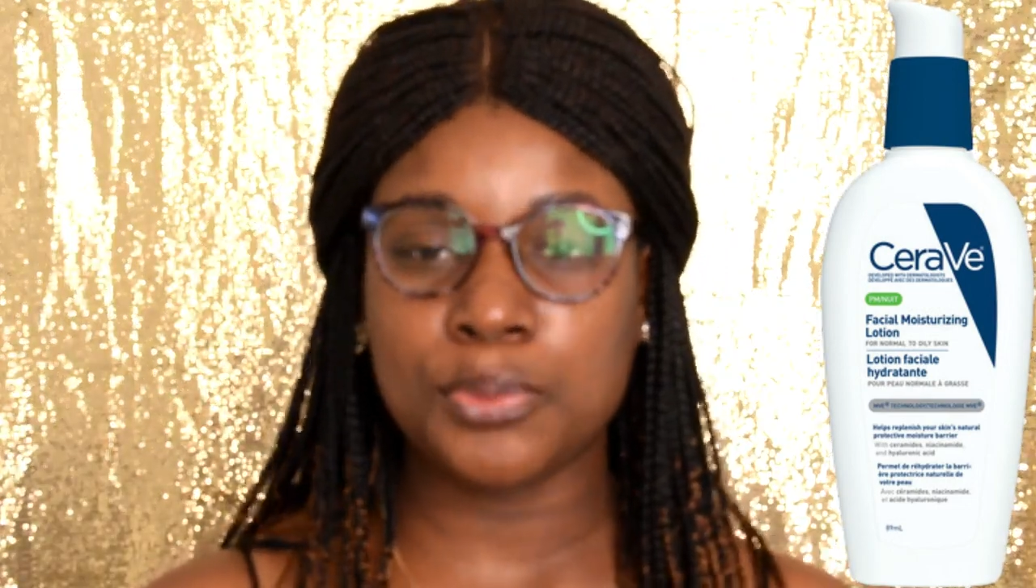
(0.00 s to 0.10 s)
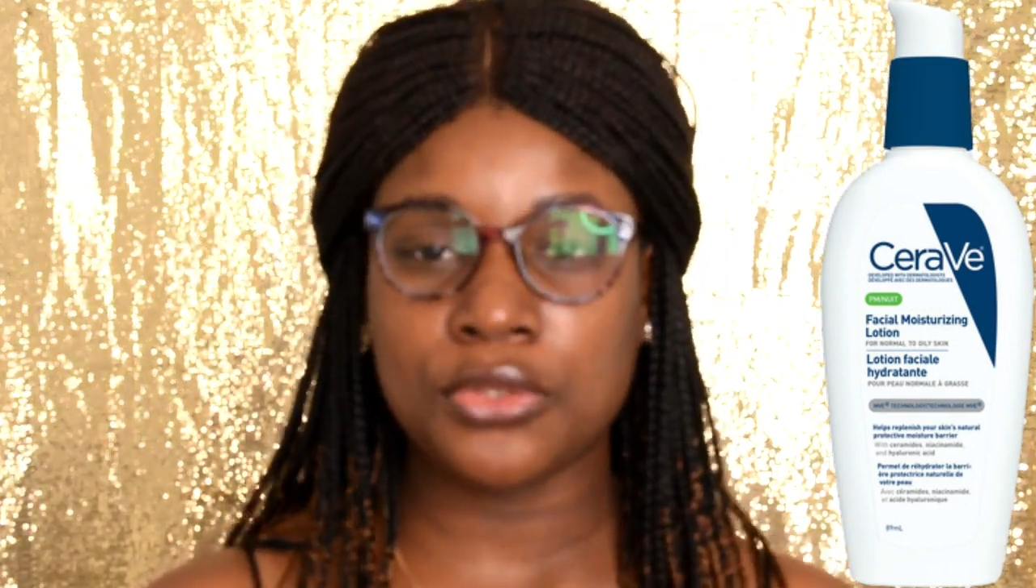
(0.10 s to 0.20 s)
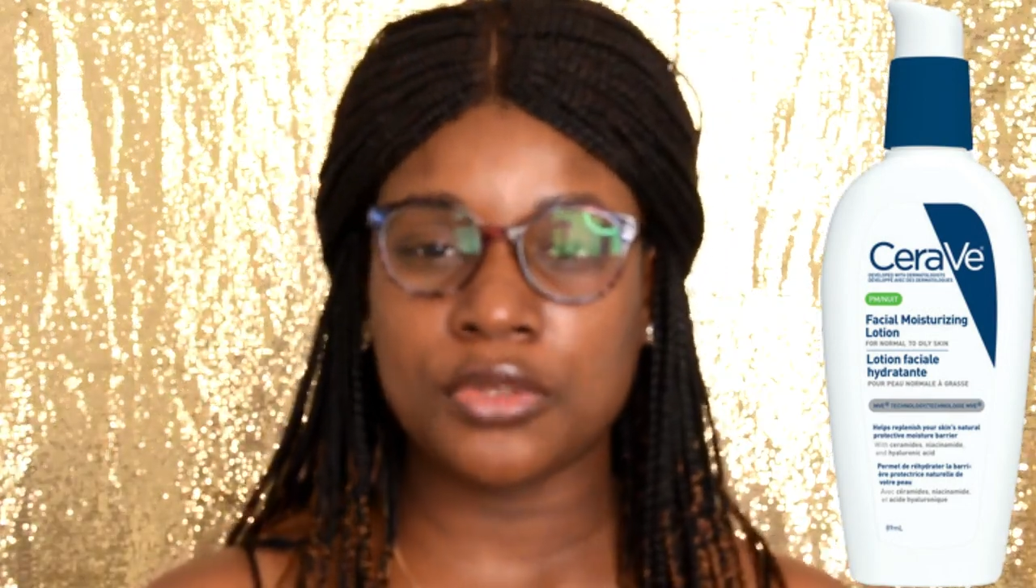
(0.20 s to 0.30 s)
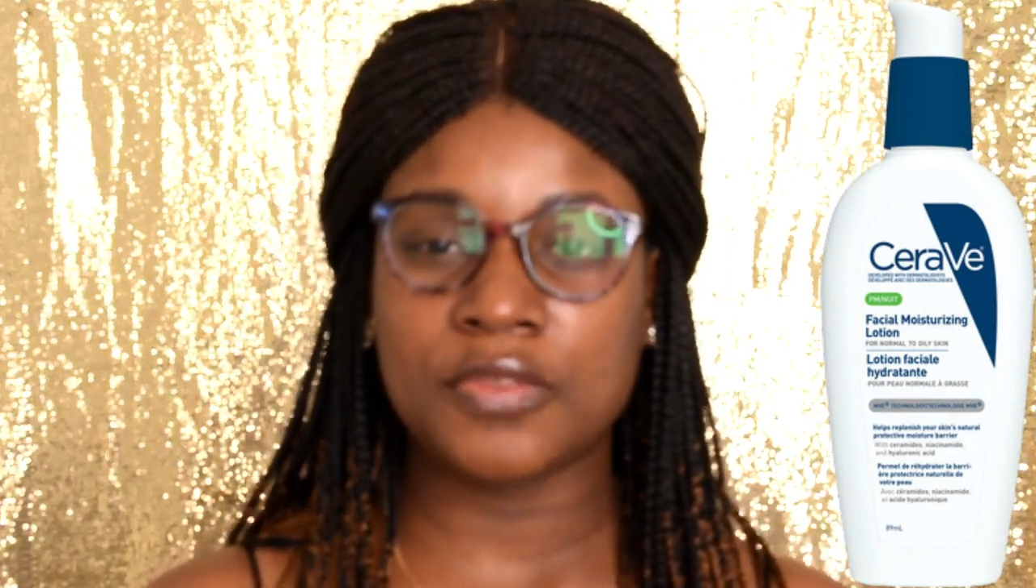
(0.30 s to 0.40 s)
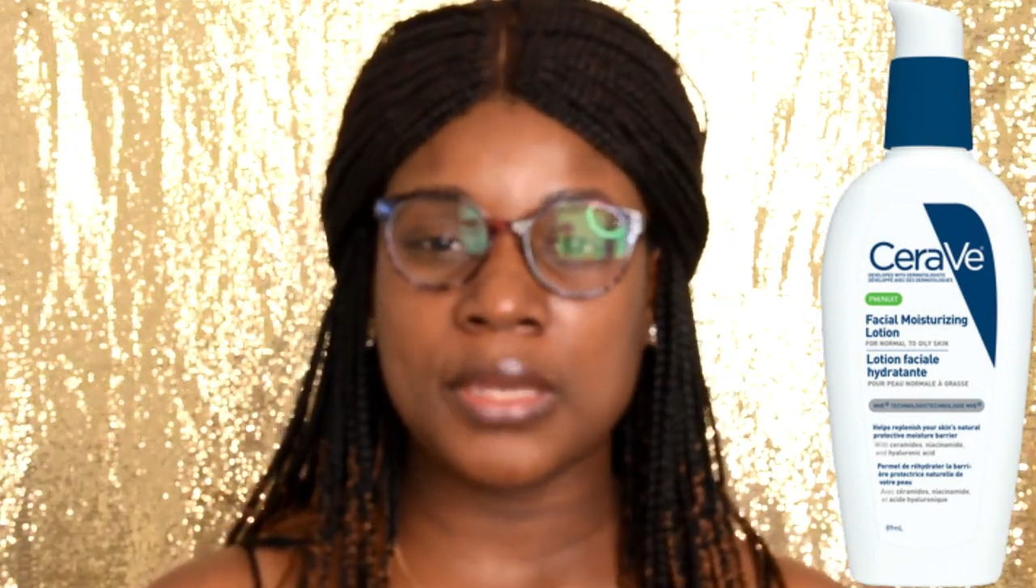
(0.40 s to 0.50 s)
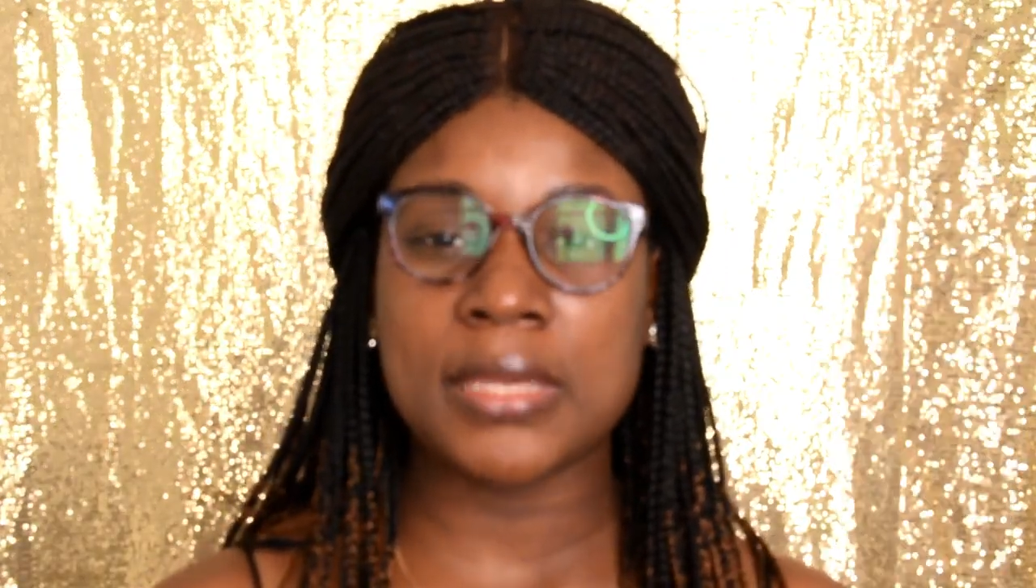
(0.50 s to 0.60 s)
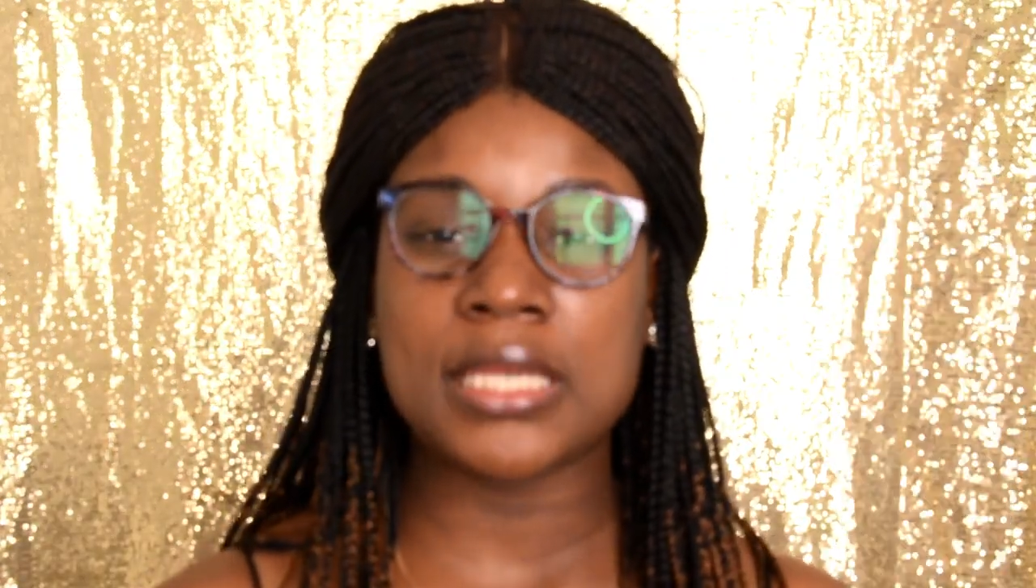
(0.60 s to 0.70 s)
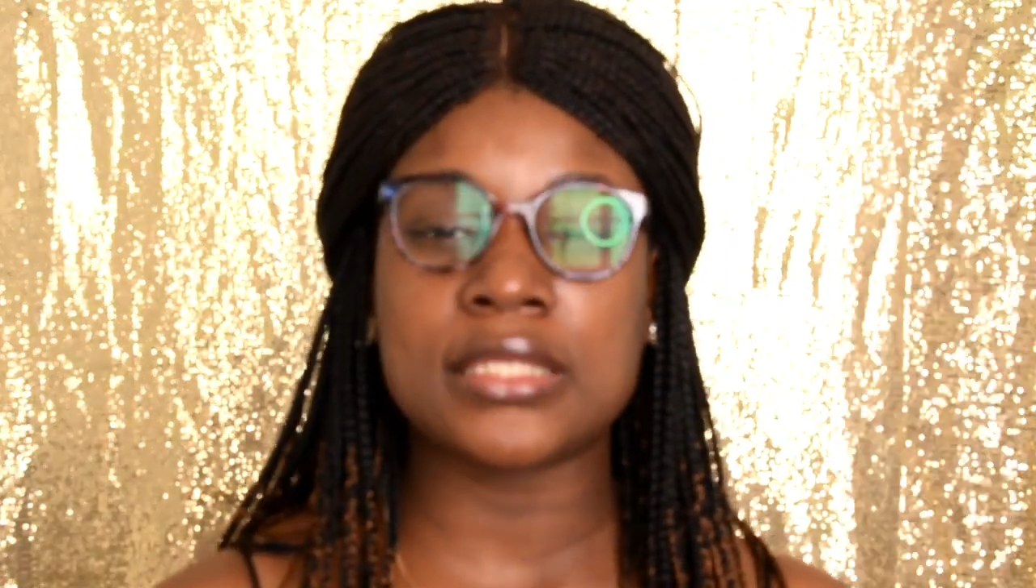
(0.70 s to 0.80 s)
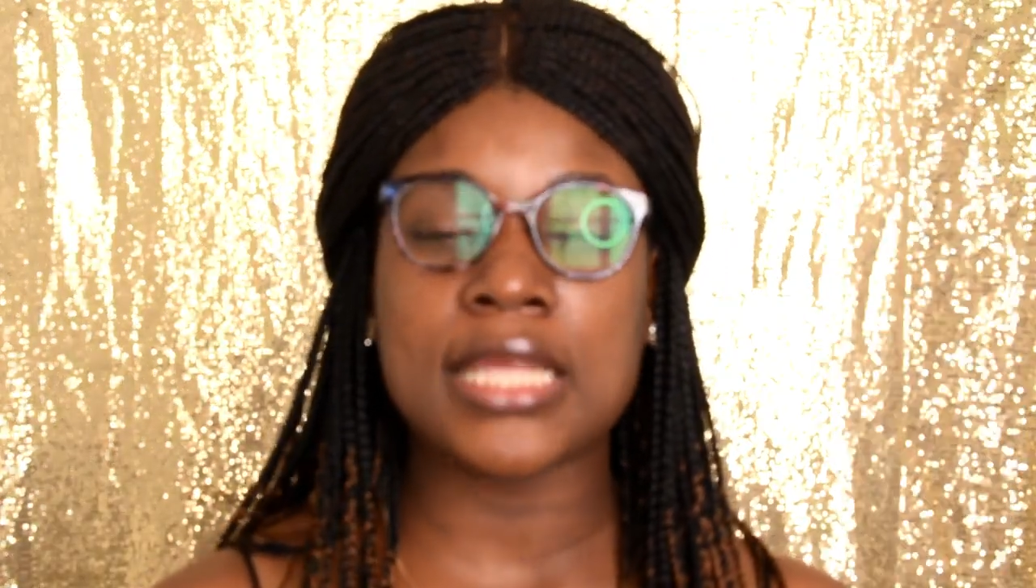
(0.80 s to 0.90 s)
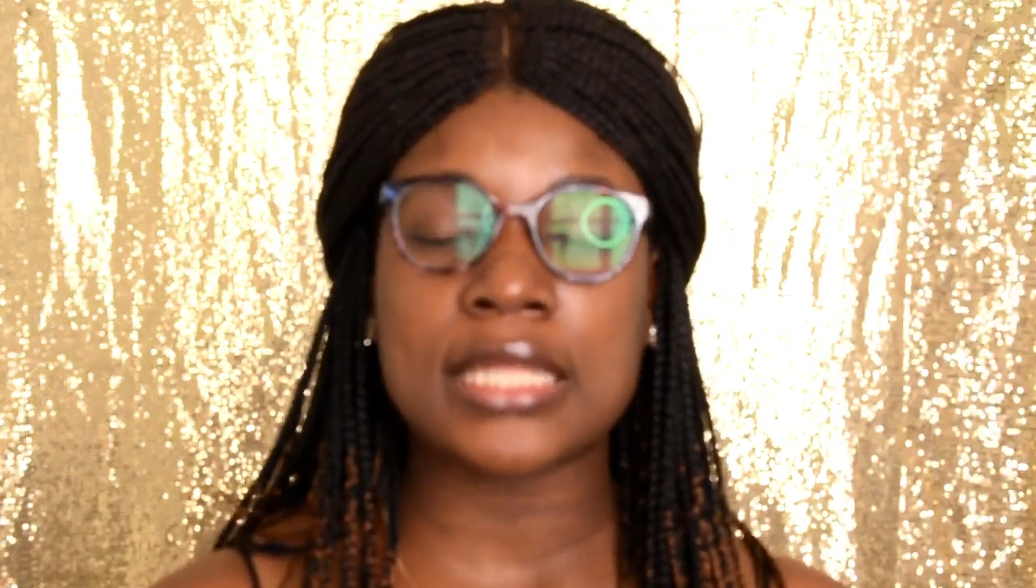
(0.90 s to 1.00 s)
the both of them
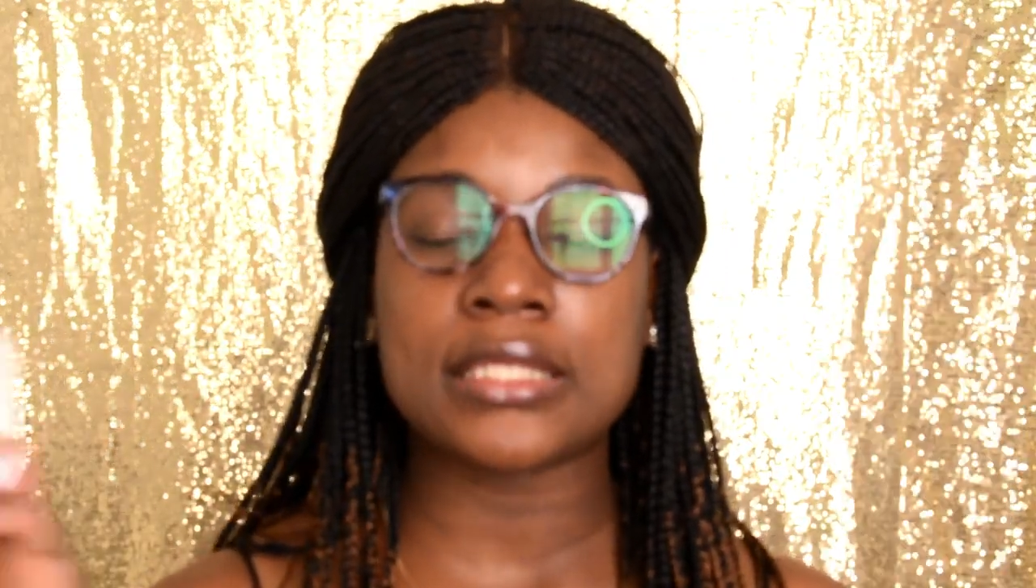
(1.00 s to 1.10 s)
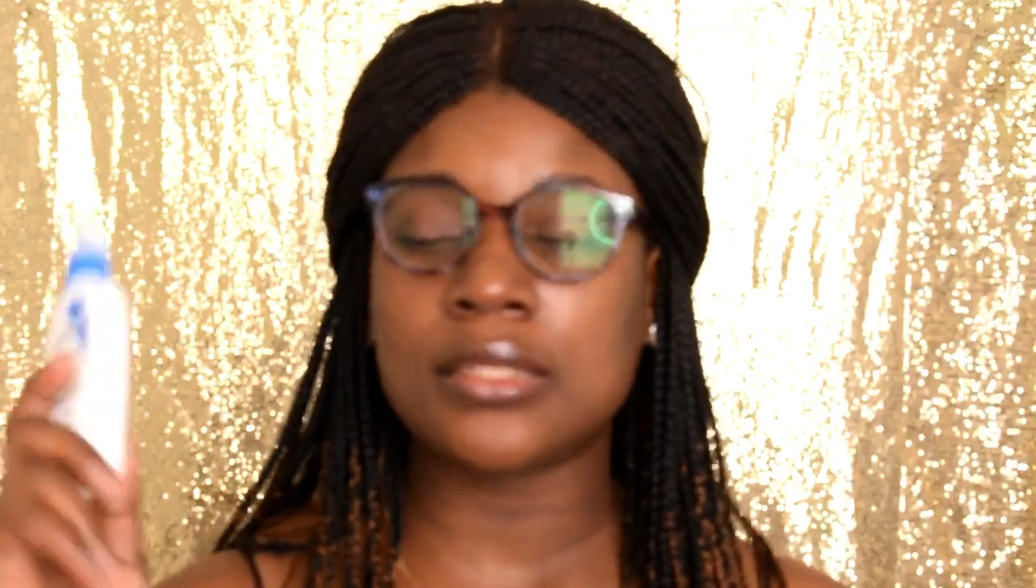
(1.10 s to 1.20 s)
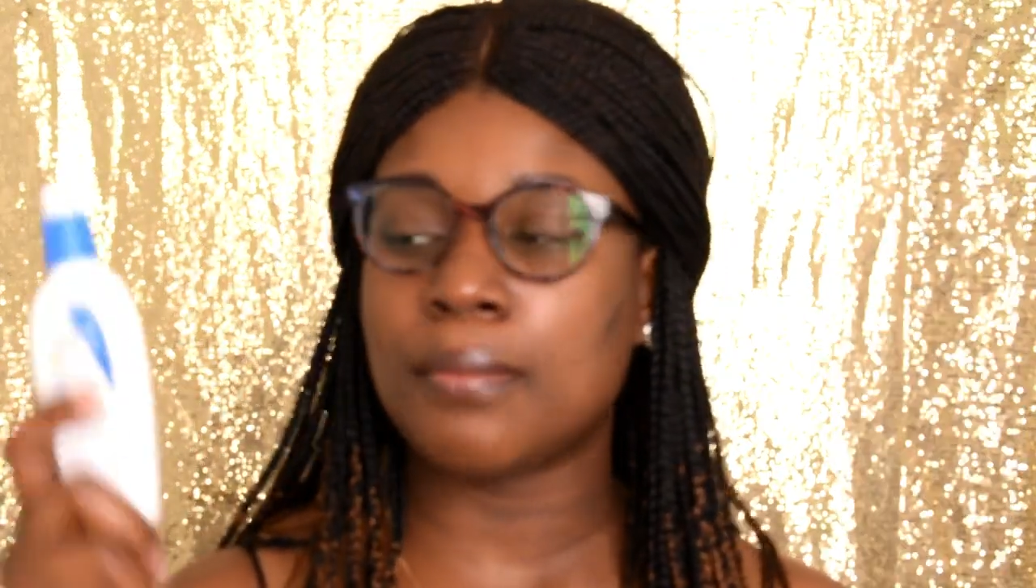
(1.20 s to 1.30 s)
is that